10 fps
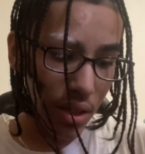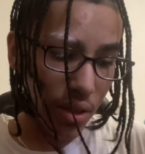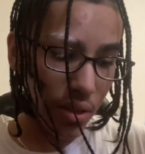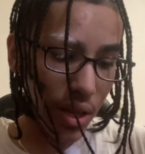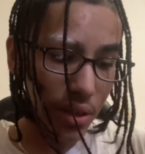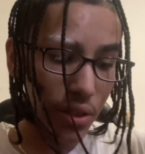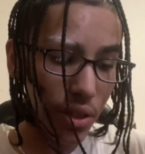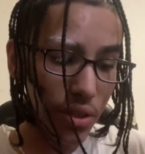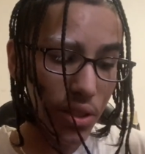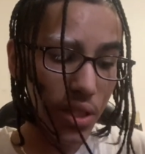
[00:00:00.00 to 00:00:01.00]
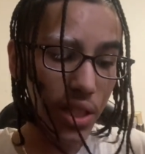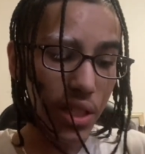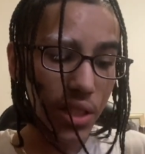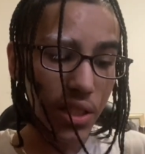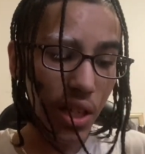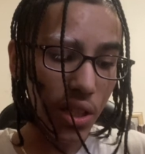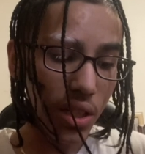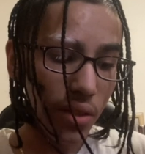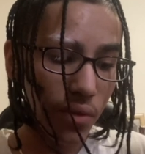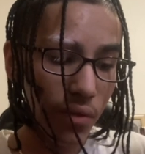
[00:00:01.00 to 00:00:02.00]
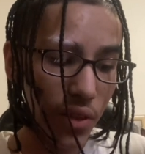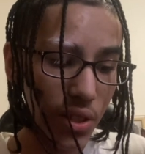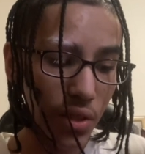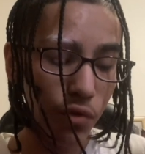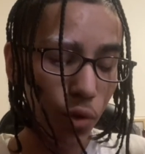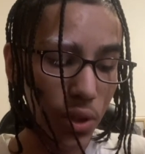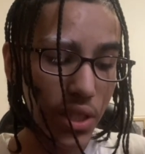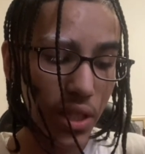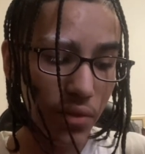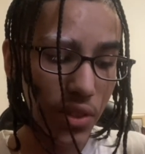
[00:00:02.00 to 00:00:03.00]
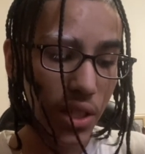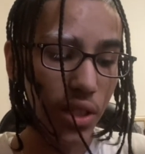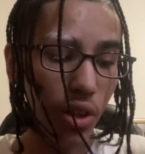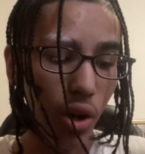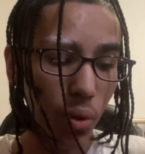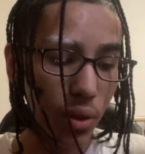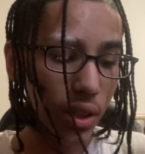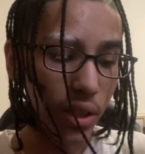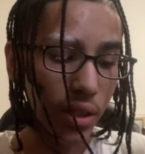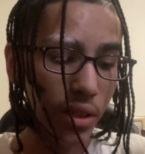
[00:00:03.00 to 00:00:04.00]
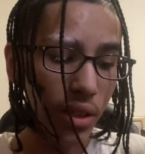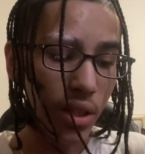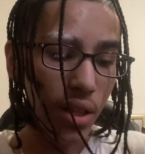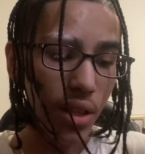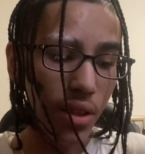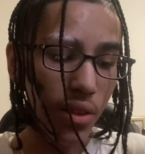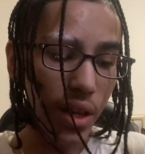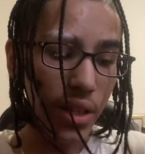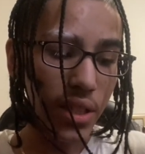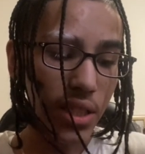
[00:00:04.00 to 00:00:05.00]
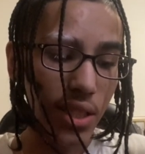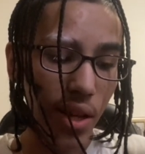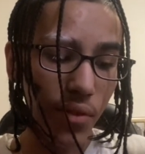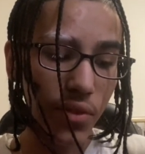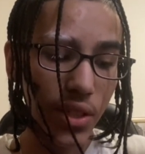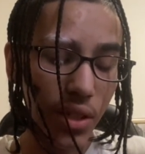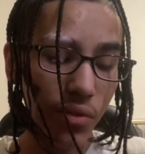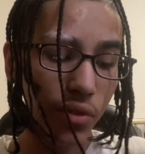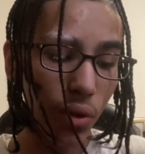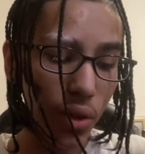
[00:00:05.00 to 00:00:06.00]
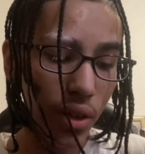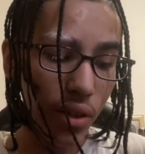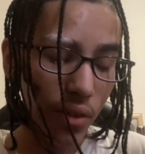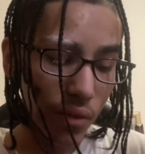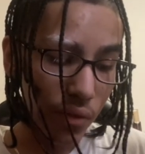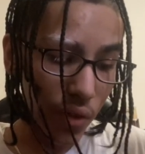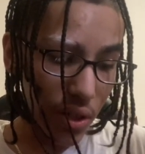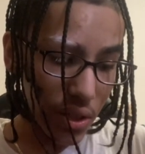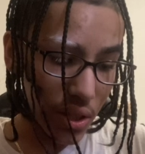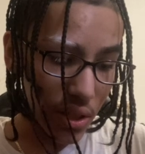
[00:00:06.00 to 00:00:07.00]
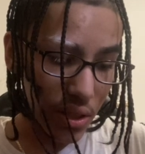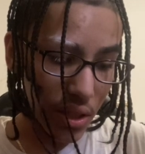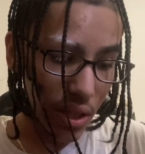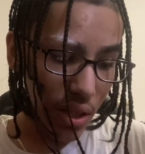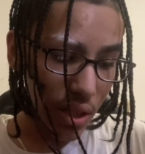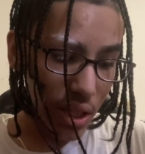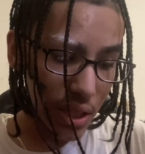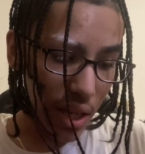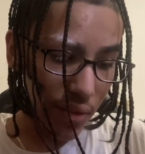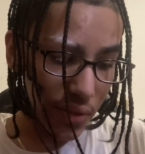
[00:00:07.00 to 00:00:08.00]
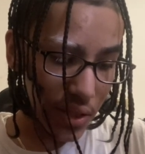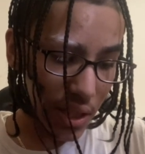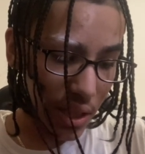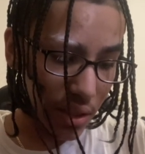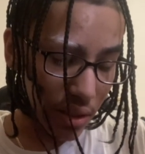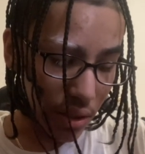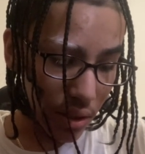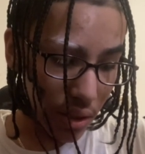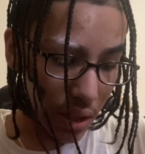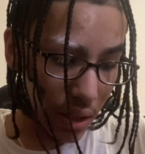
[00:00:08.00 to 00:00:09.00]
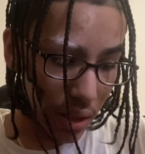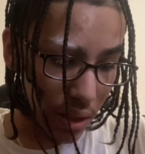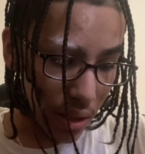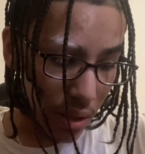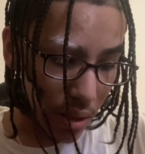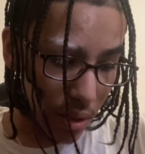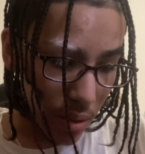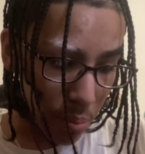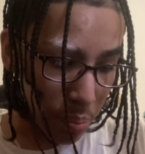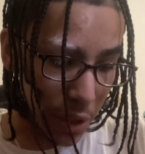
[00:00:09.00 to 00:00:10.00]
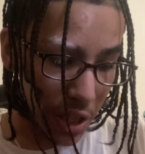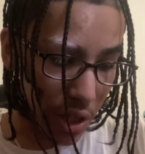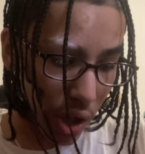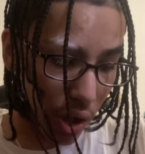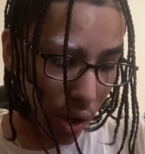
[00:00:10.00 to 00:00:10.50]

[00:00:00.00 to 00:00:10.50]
Then 3rd seed, Kentucky versus 14th seed, Oakland. Then 7th seed, Florida versus 10th seed, Boise.